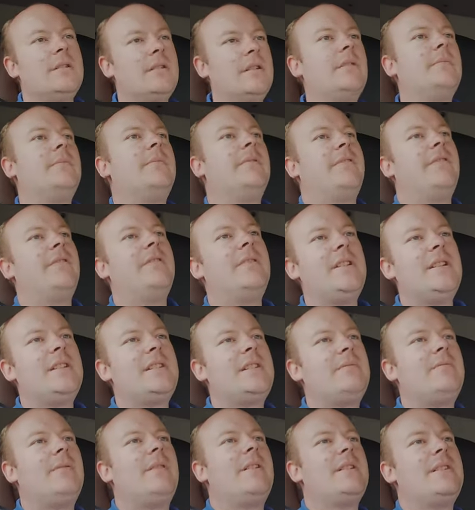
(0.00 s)
So before you
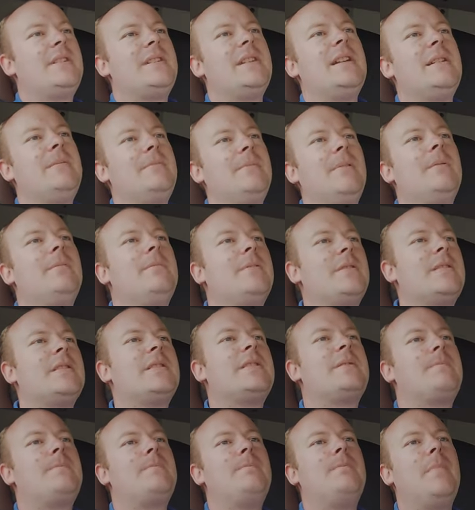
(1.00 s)
swipe in, but
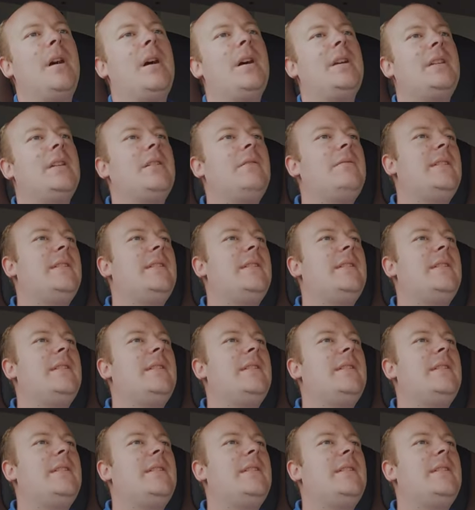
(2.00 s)
because mine